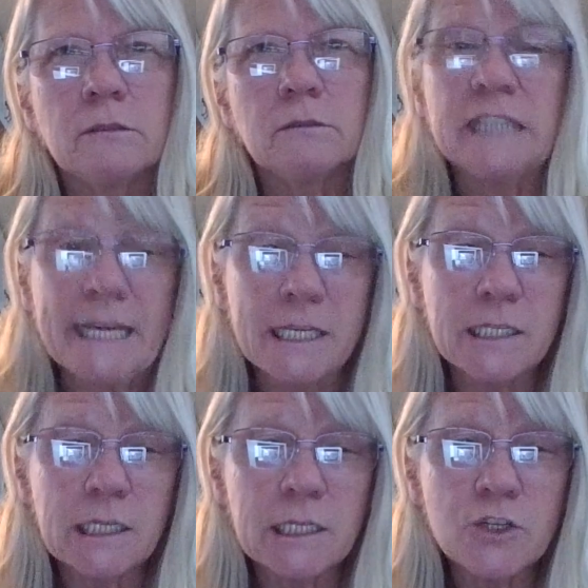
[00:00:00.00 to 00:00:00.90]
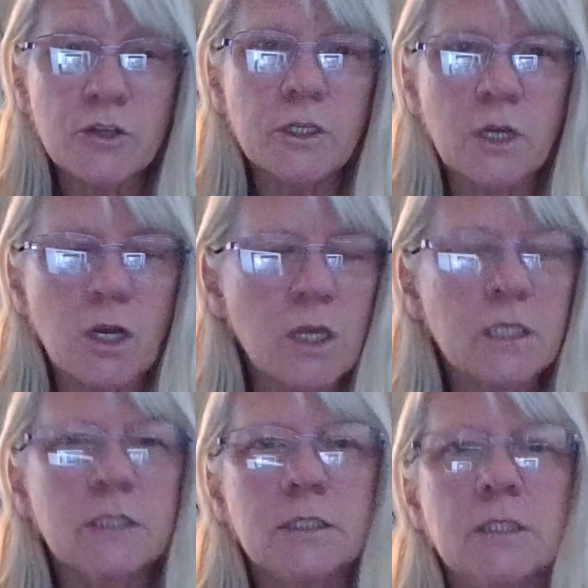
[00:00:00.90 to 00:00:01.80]
lace, I guess you could
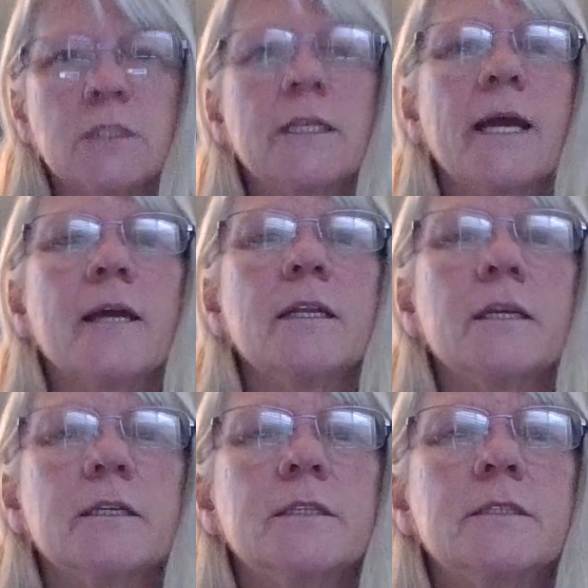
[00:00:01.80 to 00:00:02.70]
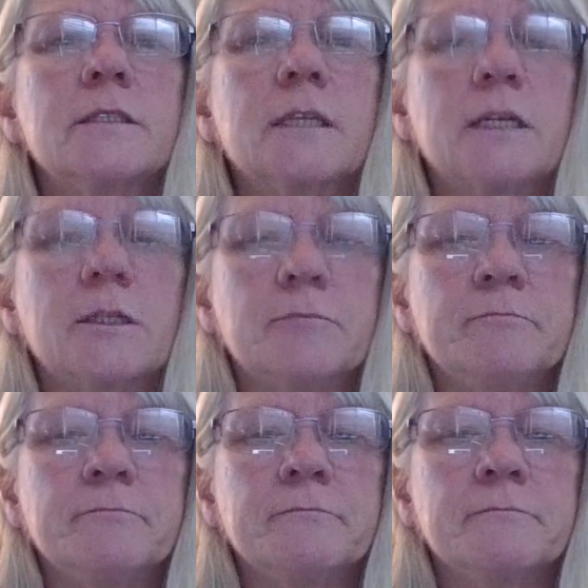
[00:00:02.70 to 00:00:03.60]
call it, that is
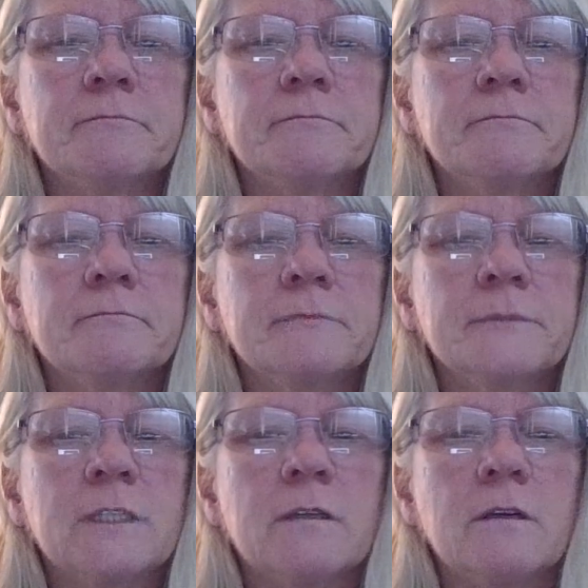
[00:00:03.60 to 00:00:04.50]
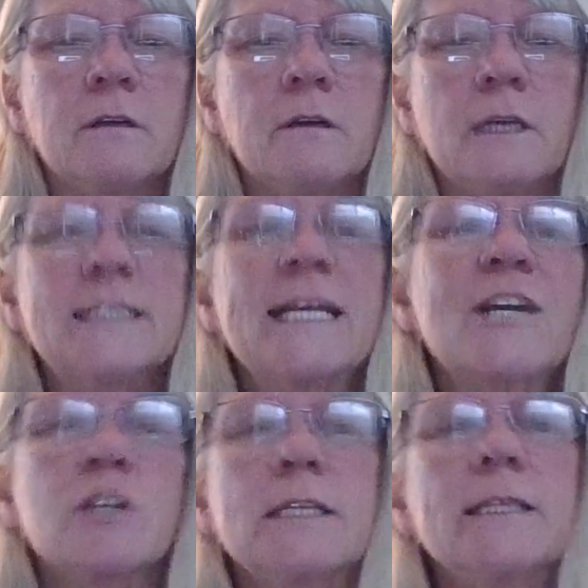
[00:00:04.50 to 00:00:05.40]
it's
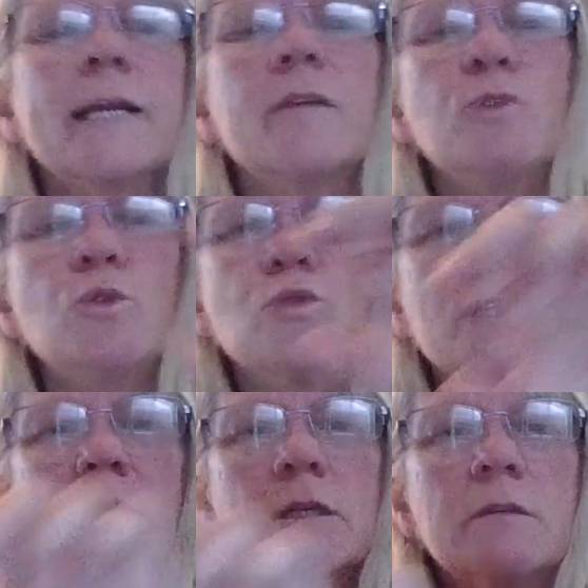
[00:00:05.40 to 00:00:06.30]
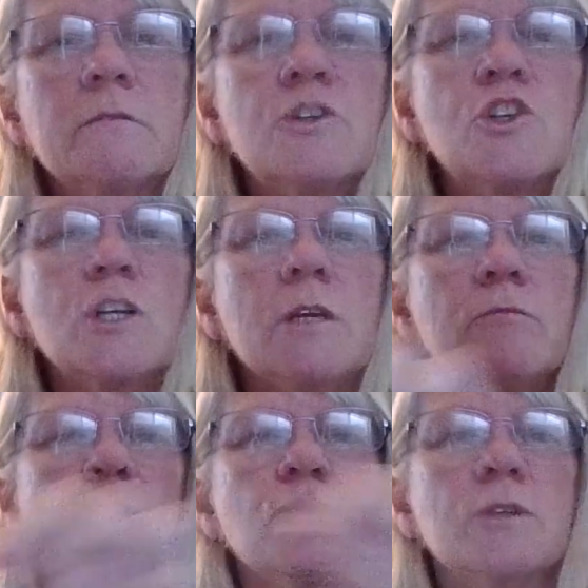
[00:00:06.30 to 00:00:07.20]
actually like a music sheet,
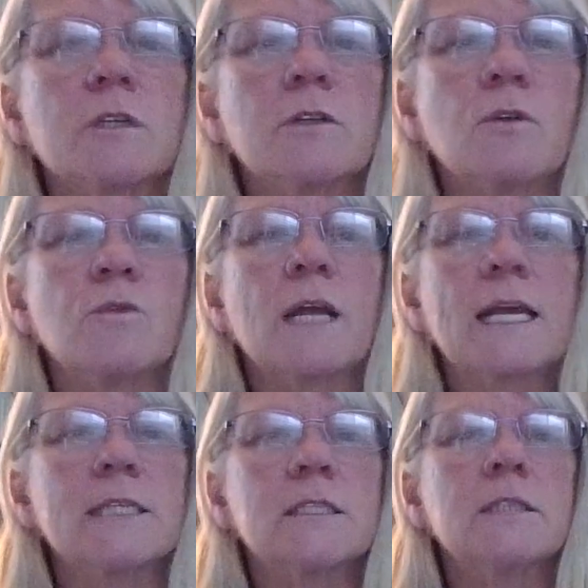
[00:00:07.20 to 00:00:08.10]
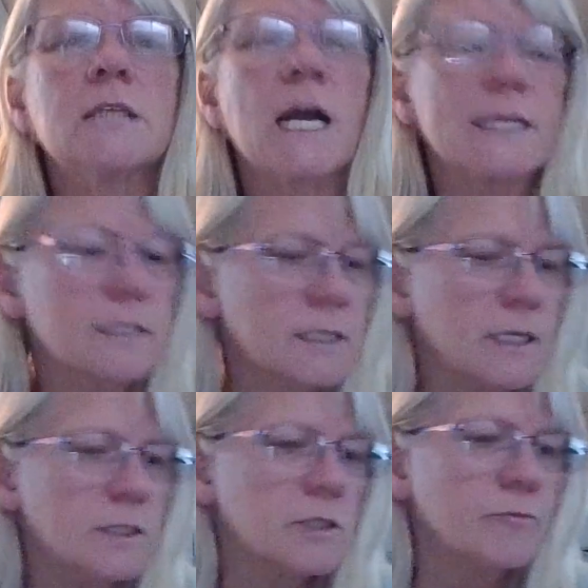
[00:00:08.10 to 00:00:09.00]
music note, has the lines
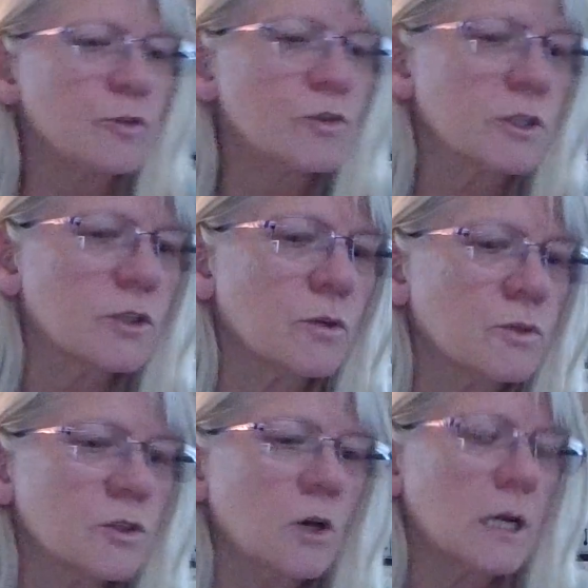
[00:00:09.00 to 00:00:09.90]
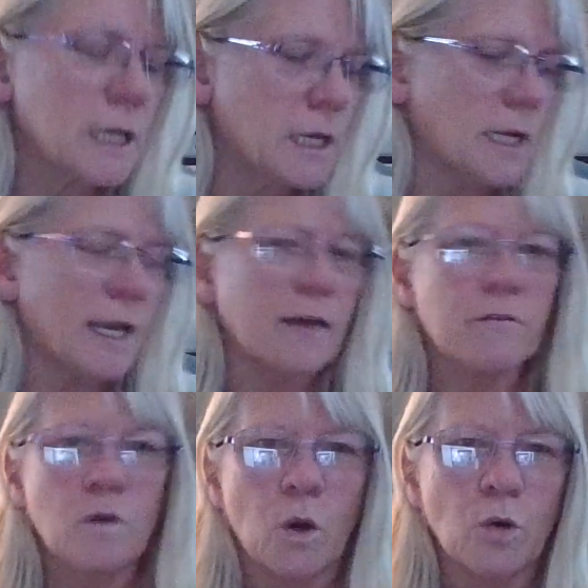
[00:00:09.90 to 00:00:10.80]
and some music notes on it, and I
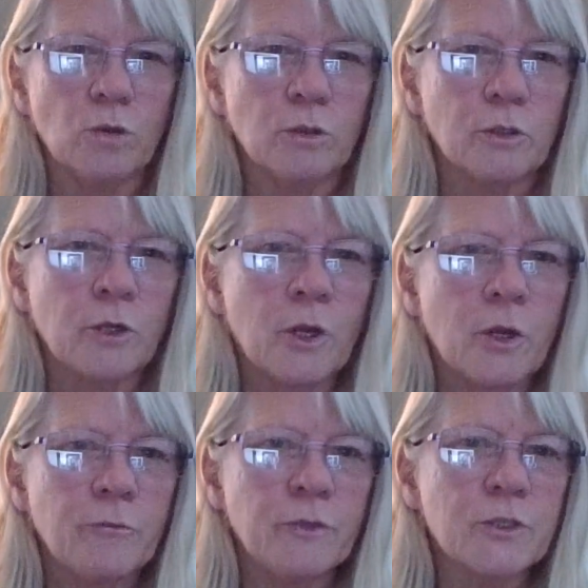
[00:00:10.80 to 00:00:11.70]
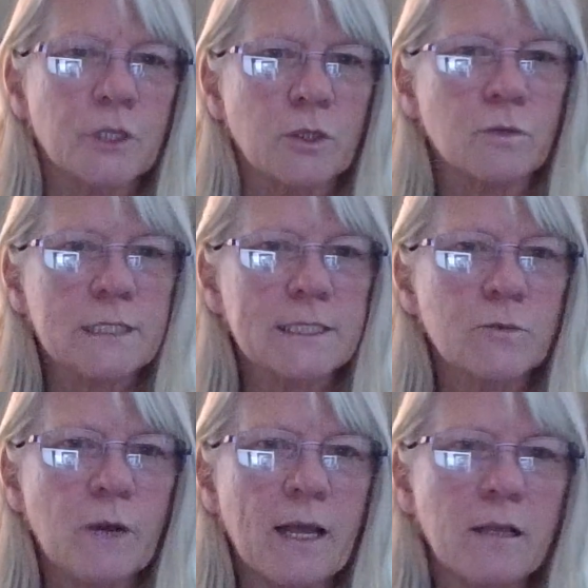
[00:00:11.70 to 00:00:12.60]
have bold music notes
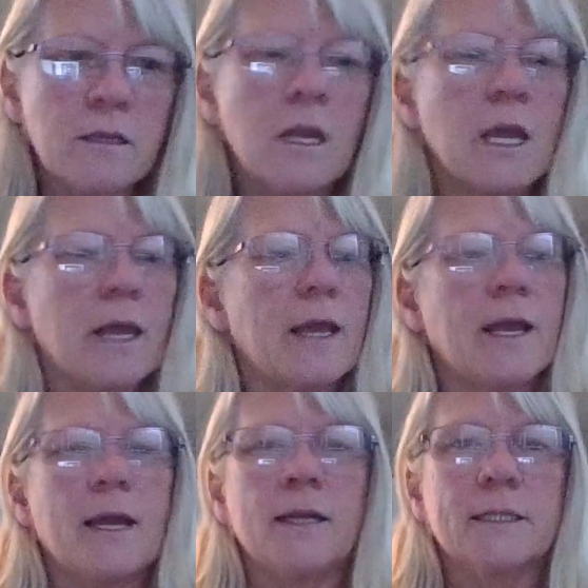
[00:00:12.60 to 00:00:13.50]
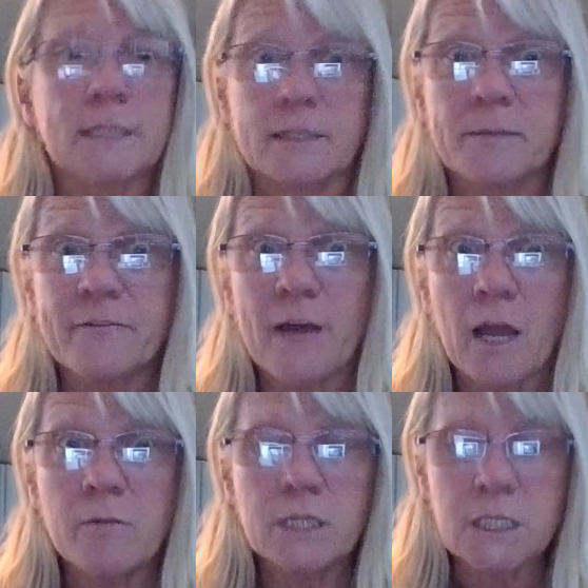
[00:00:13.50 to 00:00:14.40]
as well, and it's going to be
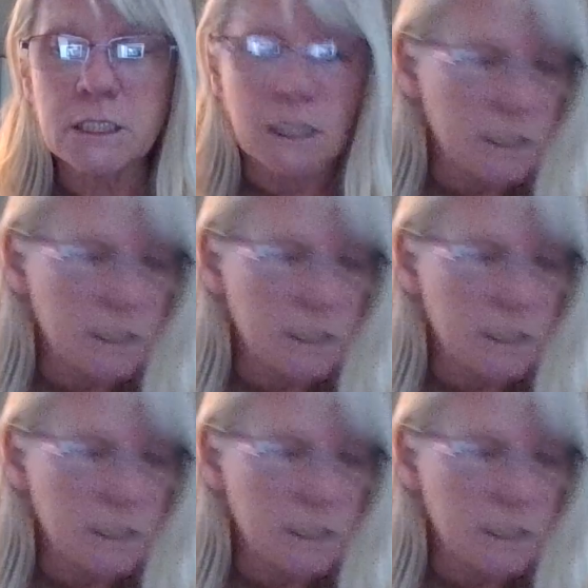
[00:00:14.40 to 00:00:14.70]
fabulous, I